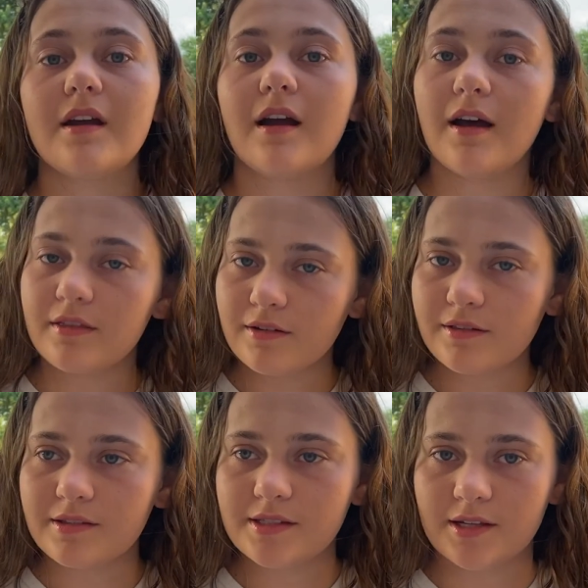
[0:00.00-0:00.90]
other
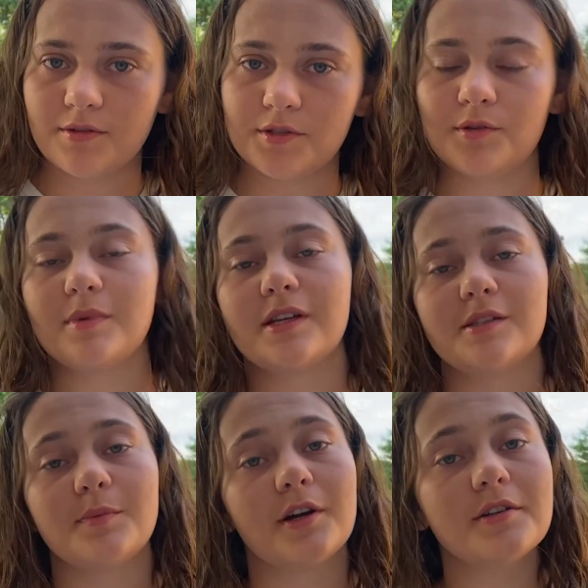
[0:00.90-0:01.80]
than CO2, because
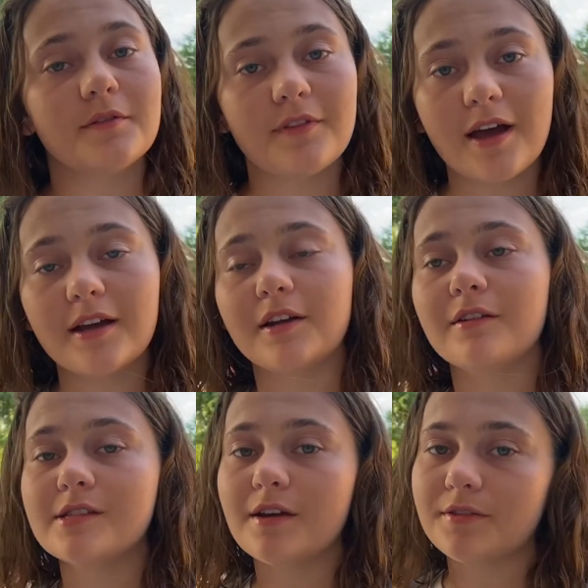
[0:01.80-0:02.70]
part of that
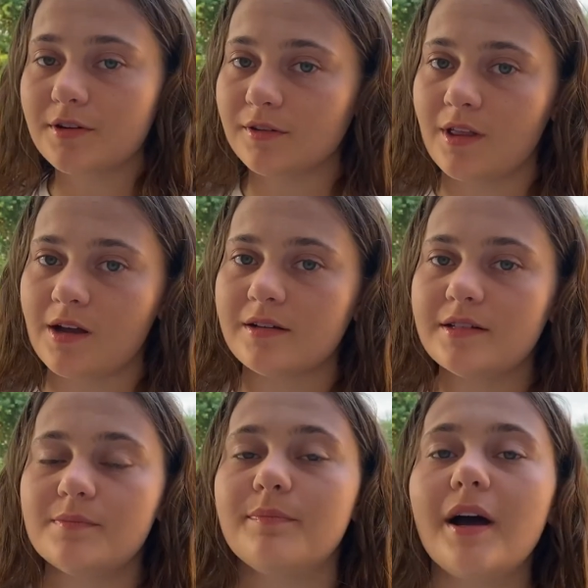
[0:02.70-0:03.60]
goes out through your
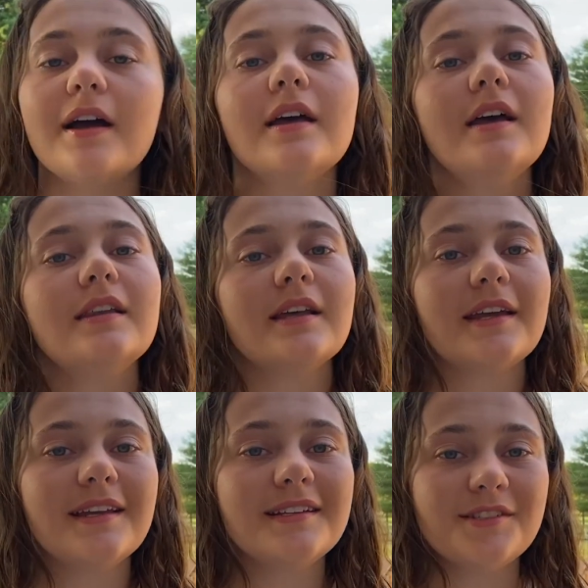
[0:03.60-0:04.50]
lungs, but the
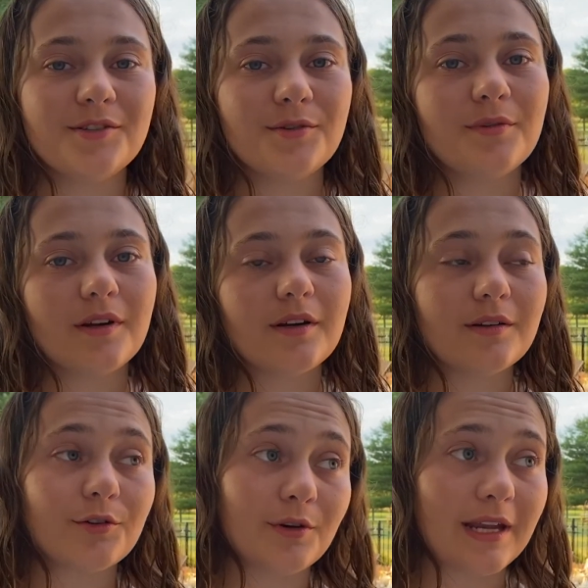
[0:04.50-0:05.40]
kidneys do
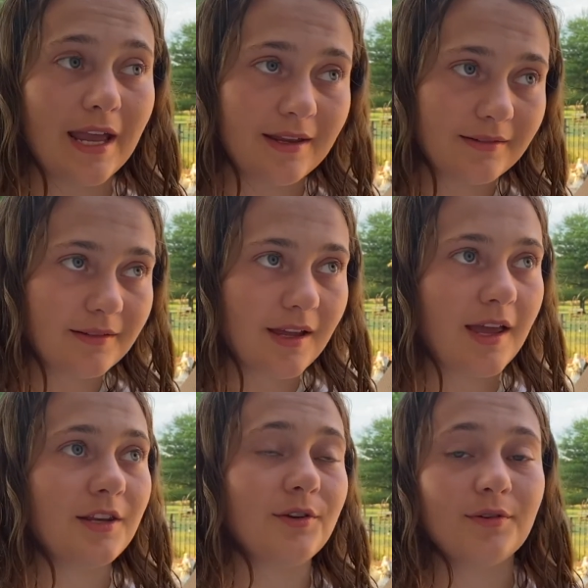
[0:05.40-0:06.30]
create
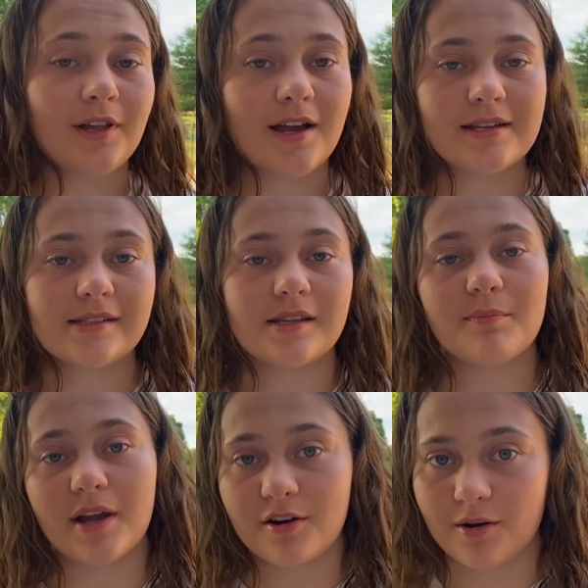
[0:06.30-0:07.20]
and utilize
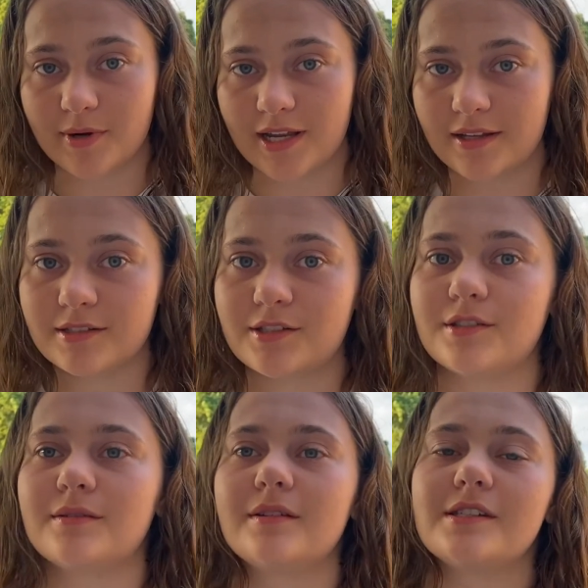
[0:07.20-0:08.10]
bicarbonate,
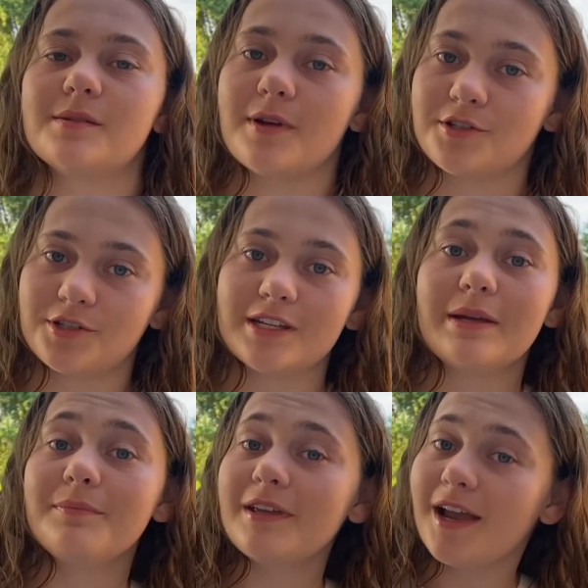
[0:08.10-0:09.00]
especially
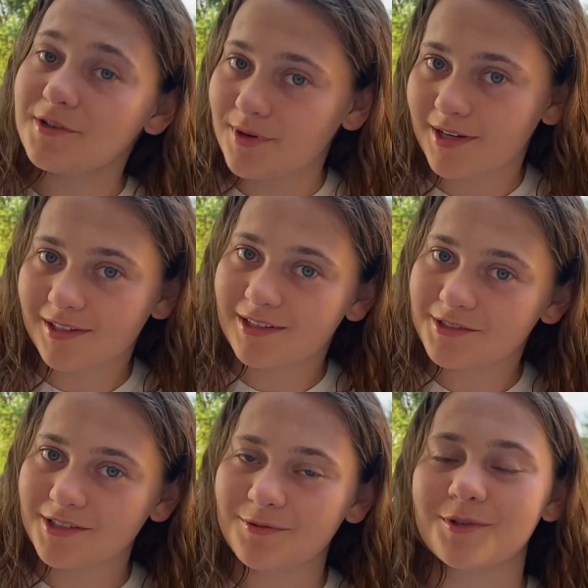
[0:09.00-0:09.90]
in pH
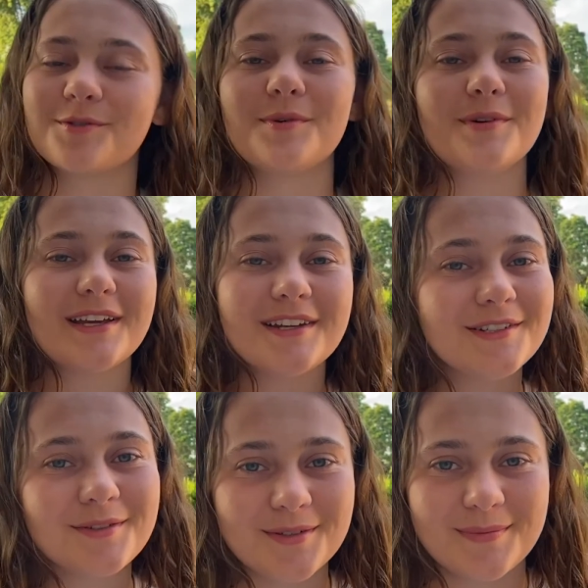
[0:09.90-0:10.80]
regulation, which we will get
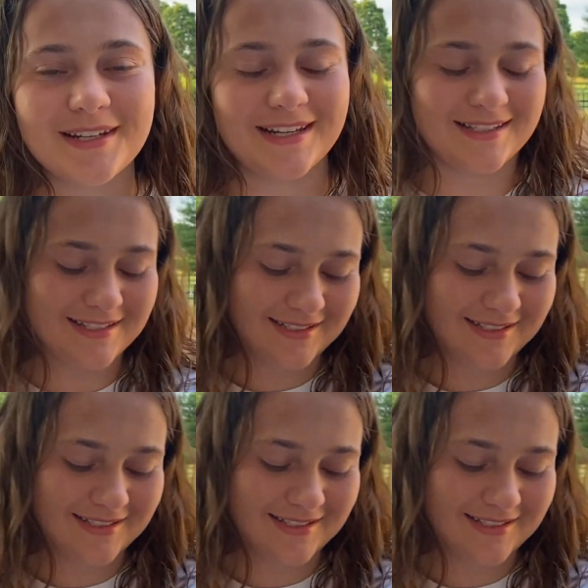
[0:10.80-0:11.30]
into in a minute.